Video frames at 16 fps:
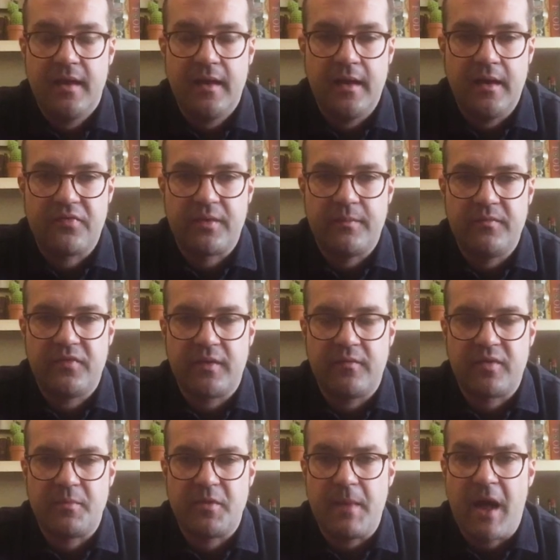uh, from from
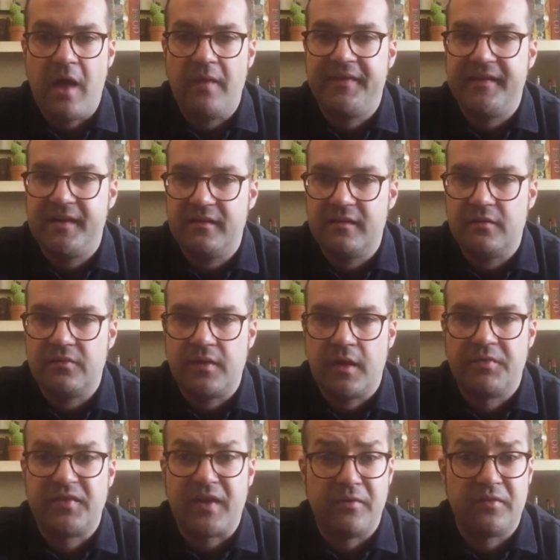from the mountains of,
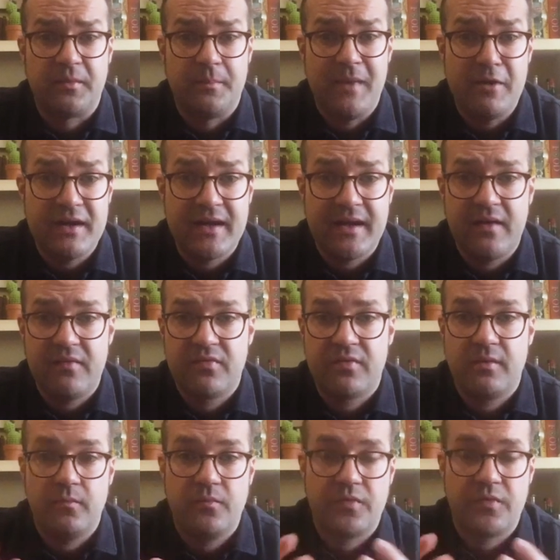of South America,
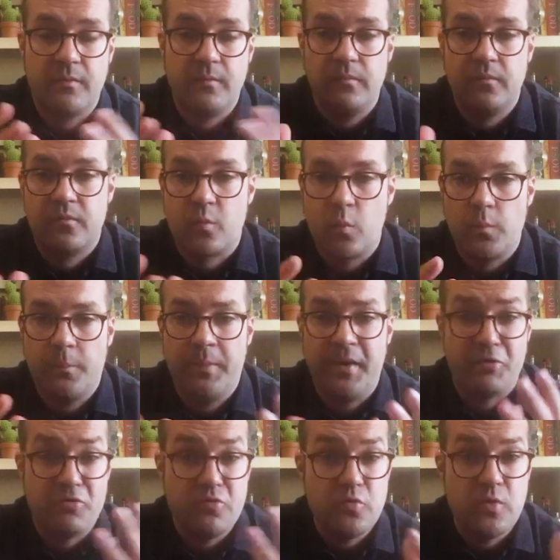from from
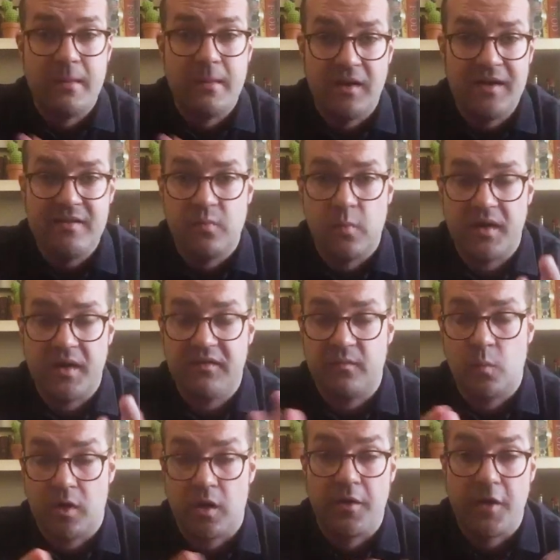Peru and Bolivia, what is
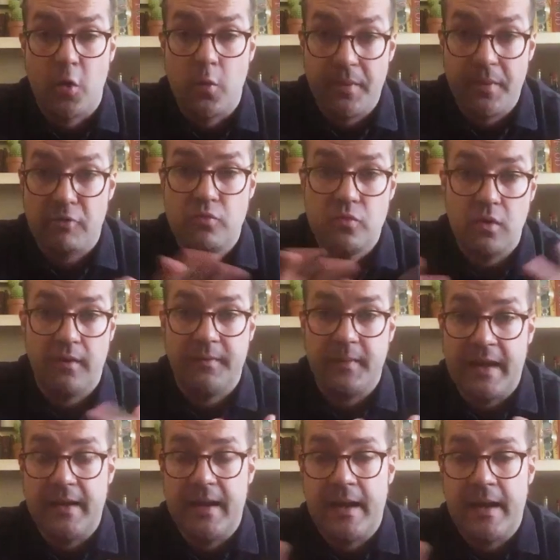what are now Peru and,
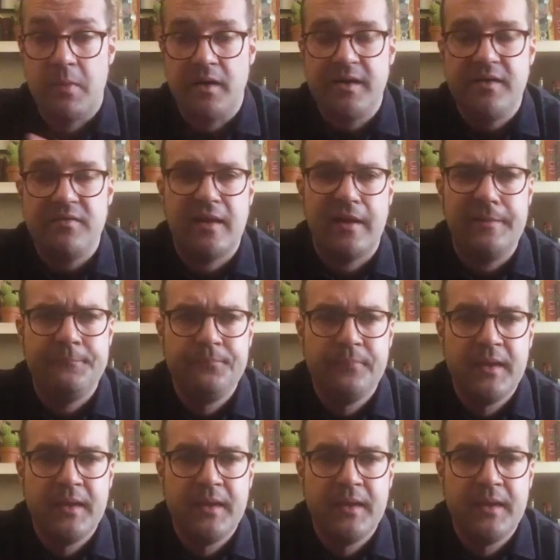and, and Bolivia.